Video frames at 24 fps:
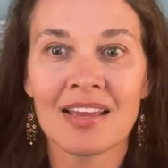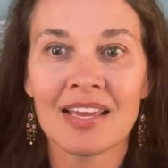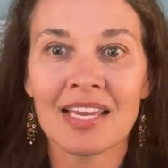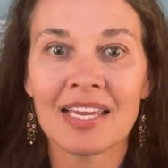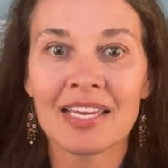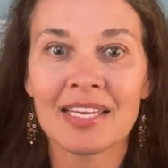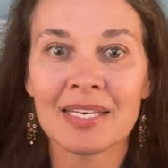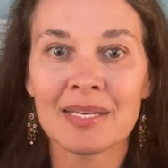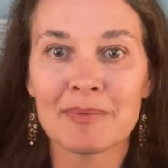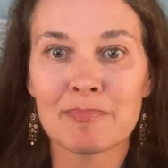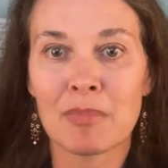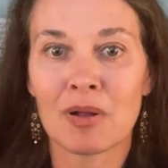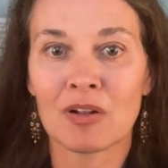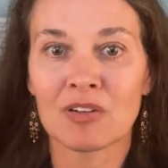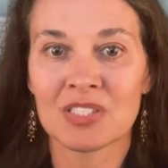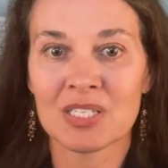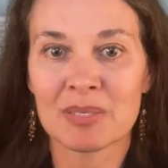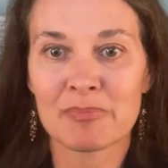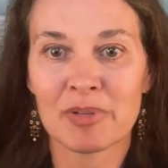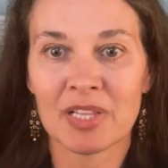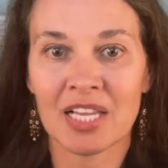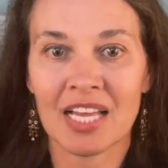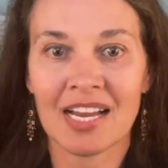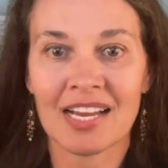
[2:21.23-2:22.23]
It
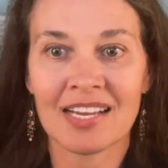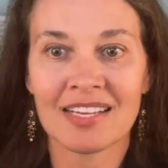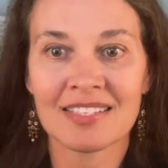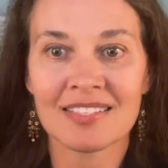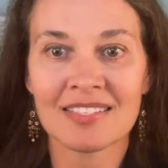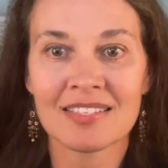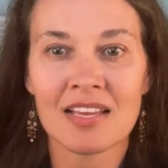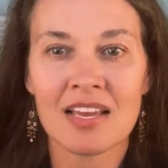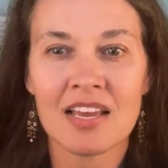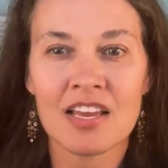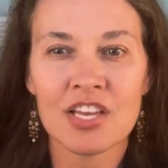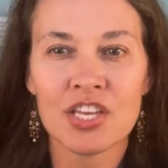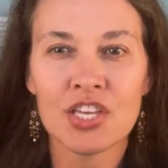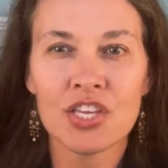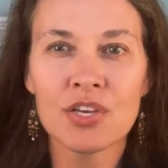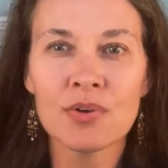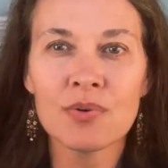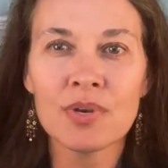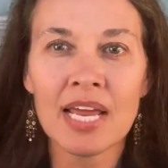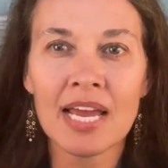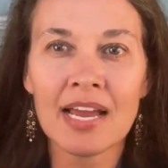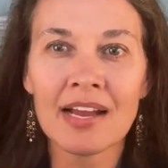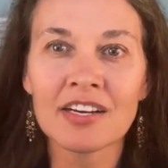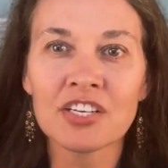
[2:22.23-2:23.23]
multiplies.
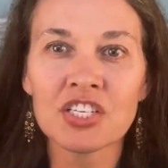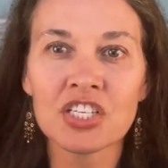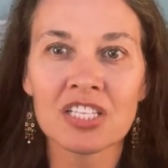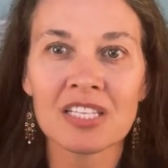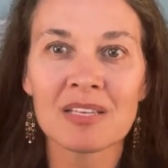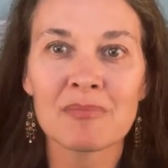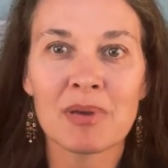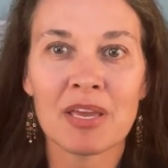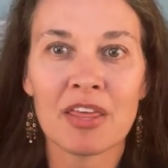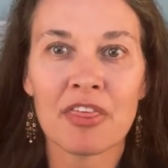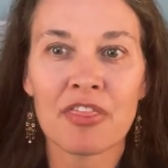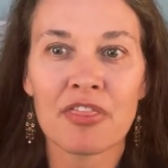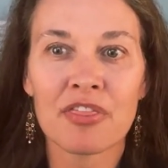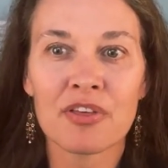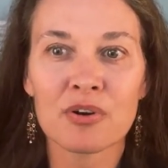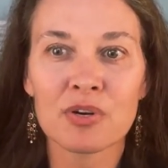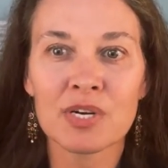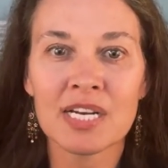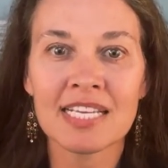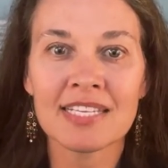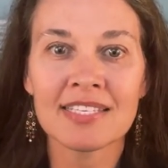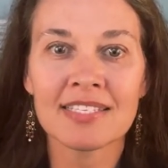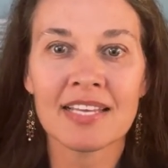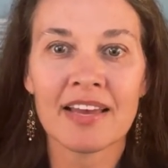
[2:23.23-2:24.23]
You'd actually be
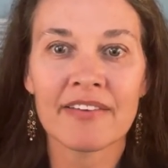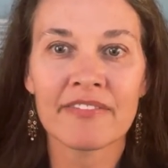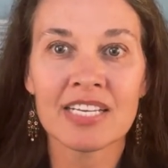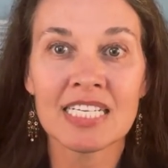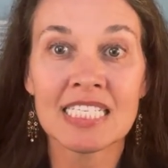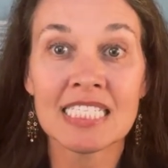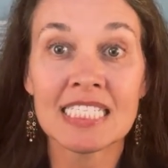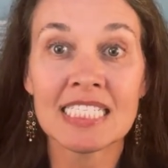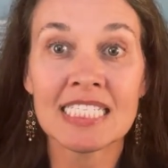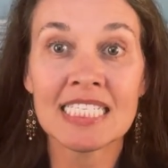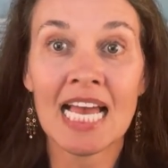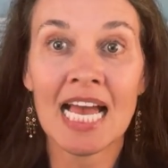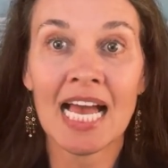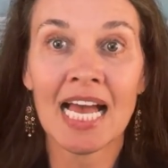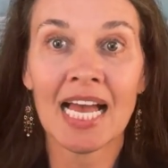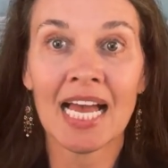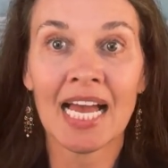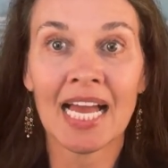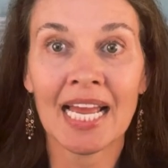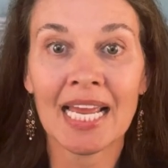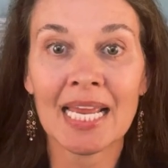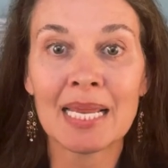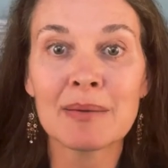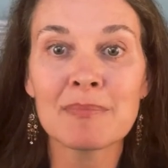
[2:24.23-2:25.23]
37
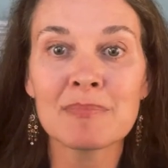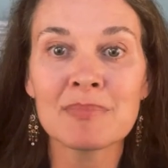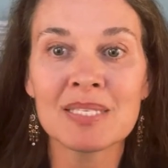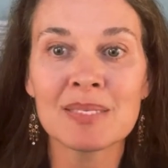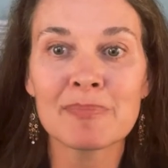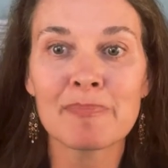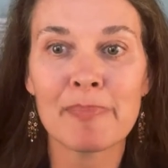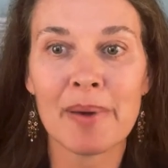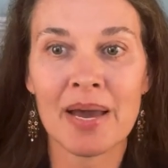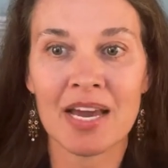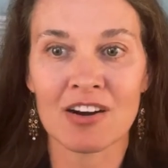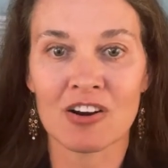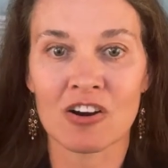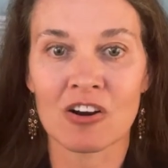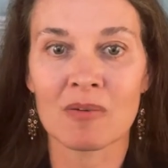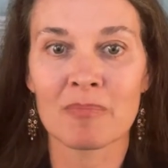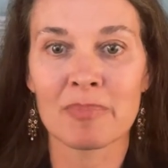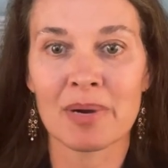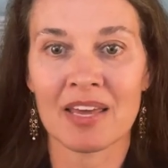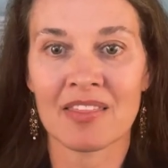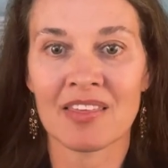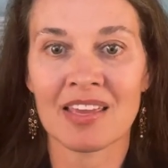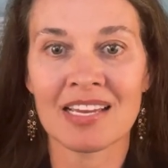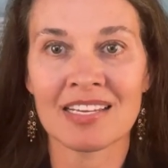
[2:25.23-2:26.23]
times better
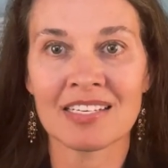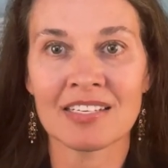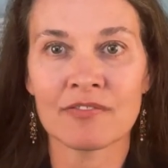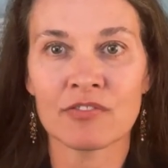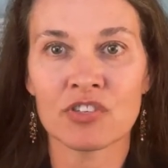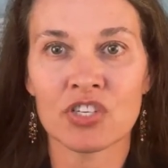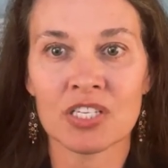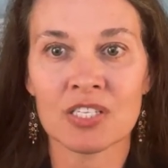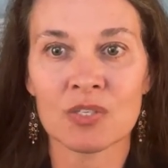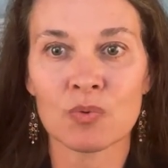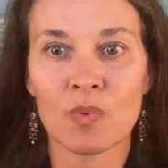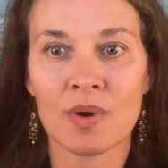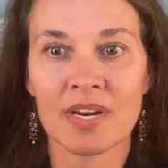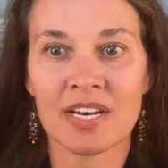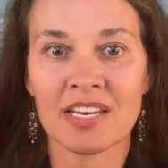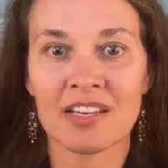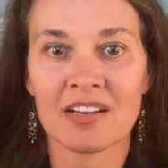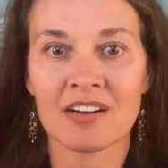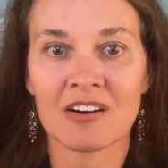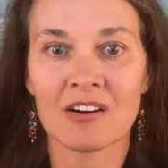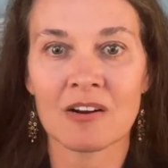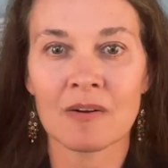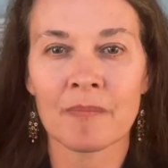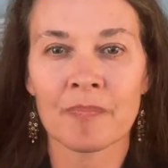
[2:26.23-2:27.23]
by the end of just 1
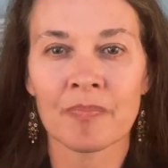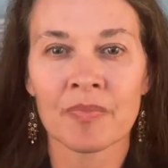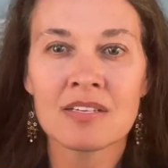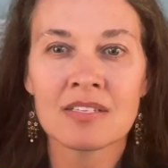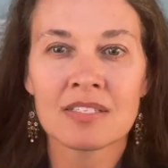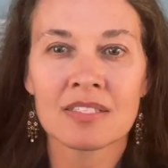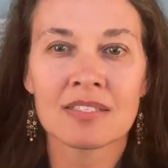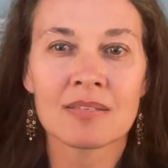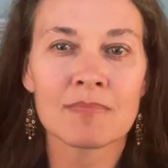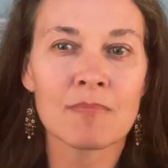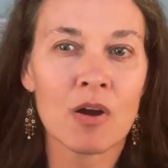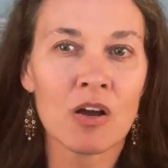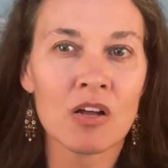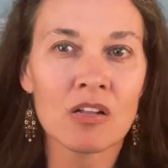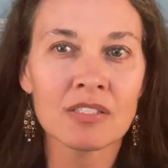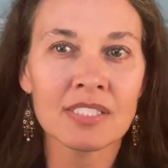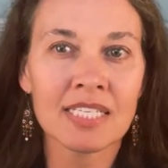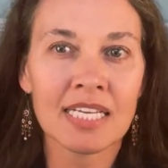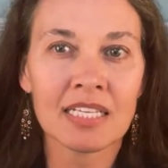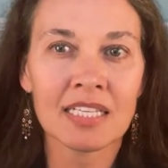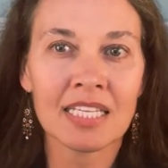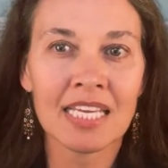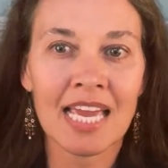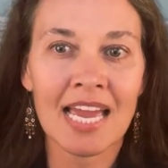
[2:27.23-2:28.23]
year. Small
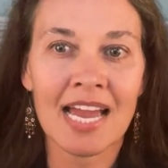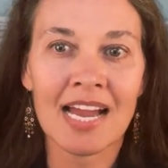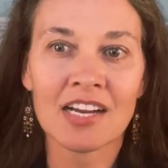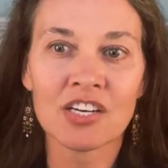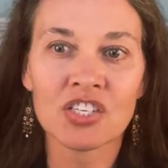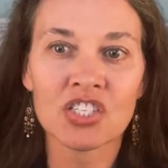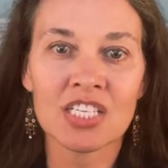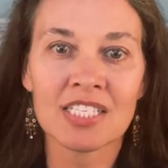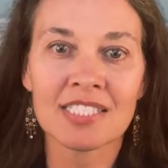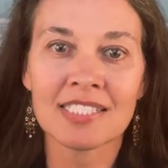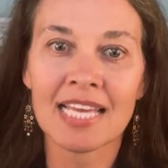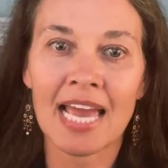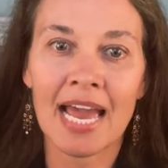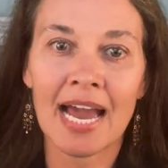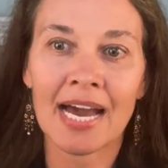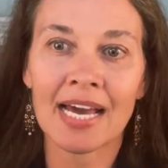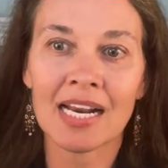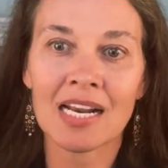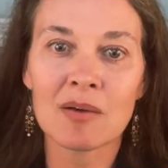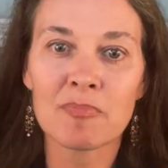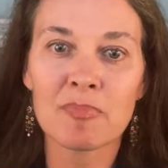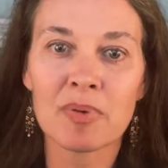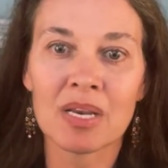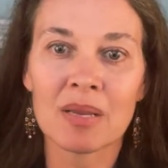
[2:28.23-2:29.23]
daily actions
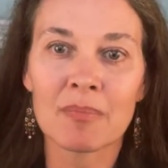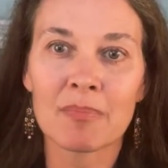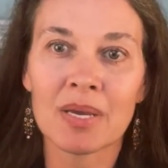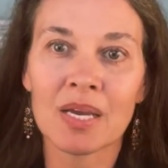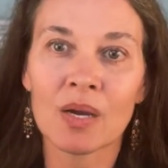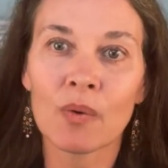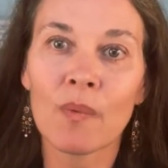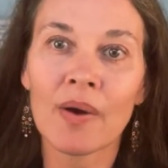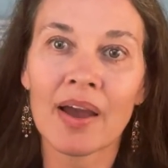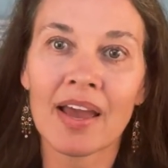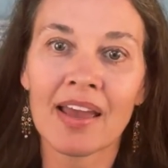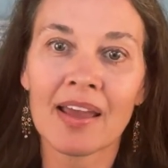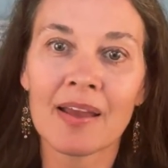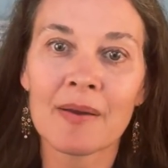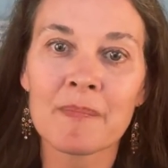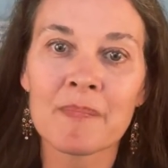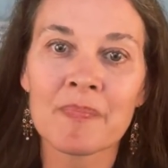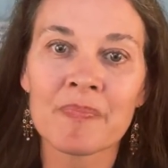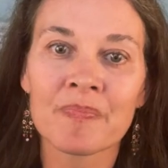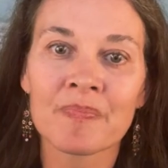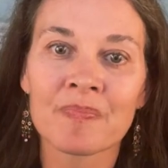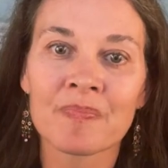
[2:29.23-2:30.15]
add up in a big way.